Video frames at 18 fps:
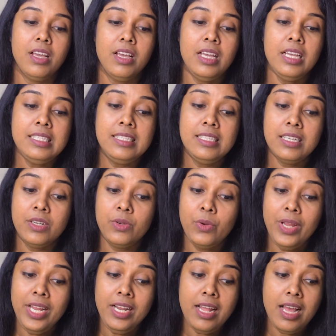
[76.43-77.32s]
It's a
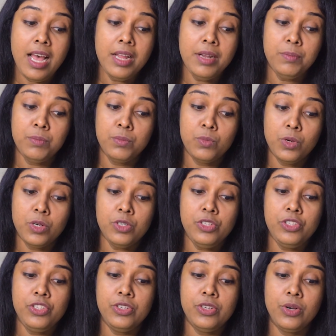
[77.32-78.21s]
green-eyed
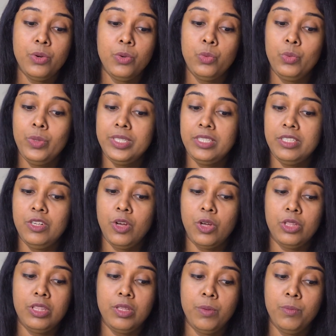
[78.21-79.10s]
monster which
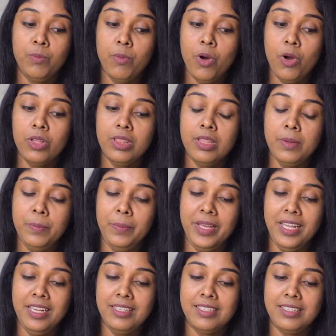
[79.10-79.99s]
doth mock the
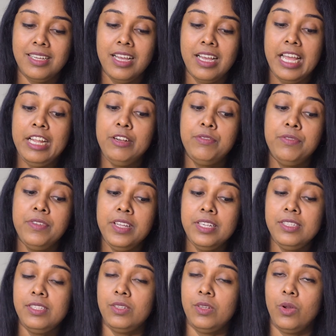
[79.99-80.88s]
meat it
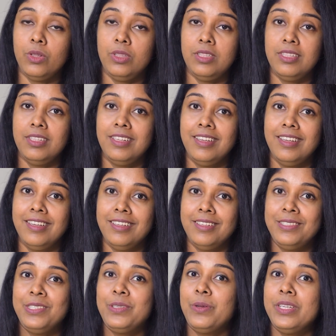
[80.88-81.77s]
feeds on.
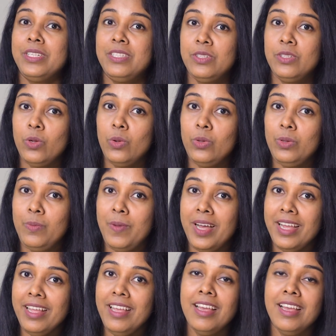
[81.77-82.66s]
So it's told
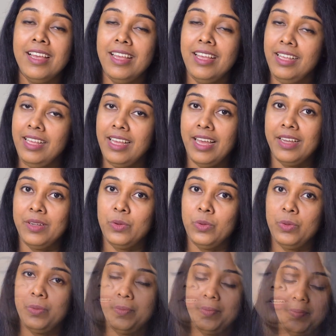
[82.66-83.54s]
by
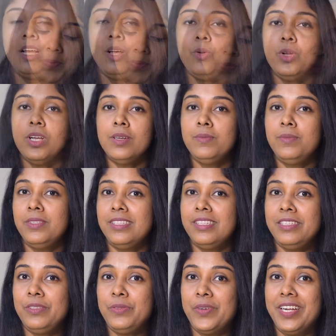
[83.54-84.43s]
Iago. Now comes
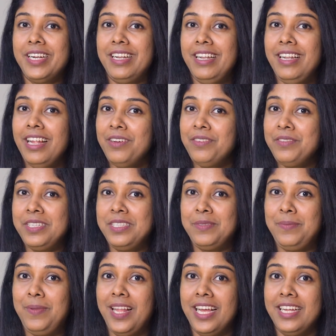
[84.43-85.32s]
this one, love
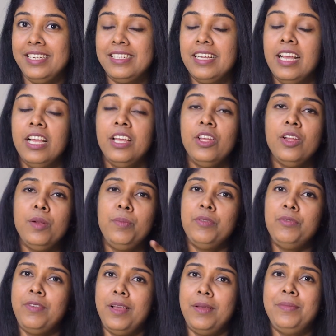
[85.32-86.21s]
is blind. You'll
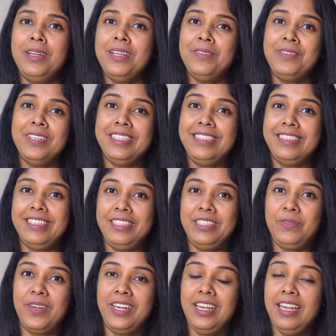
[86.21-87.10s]
be familiar with
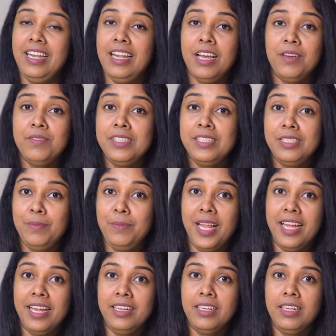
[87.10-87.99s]
this one, love is
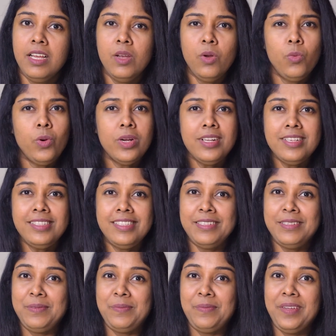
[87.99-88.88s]
blind. What does
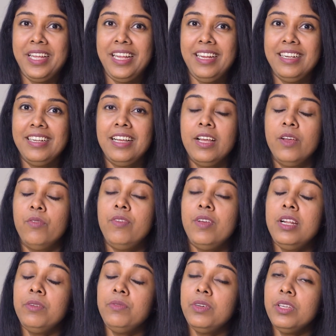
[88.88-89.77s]
it mean?
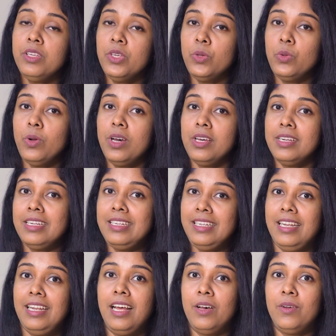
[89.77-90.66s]
Whenever you are
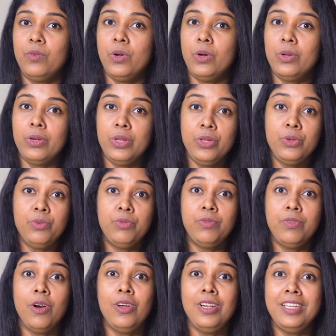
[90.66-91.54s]
in love or you
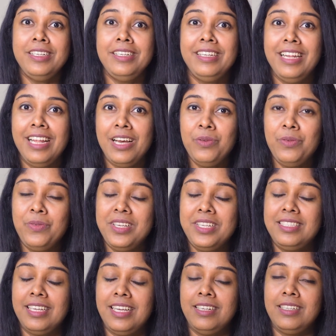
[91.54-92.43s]
fall in love
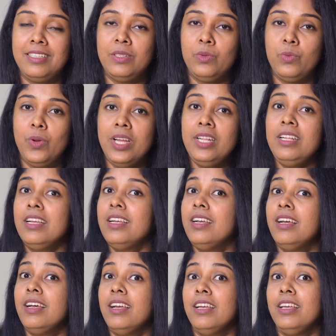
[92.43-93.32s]
with another one,
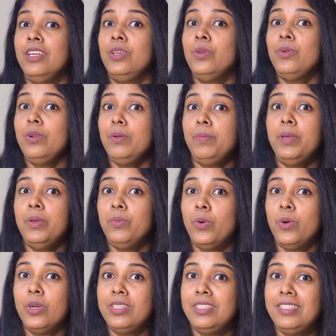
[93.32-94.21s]
you will be
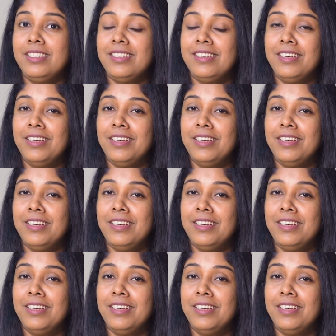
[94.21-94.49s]
what?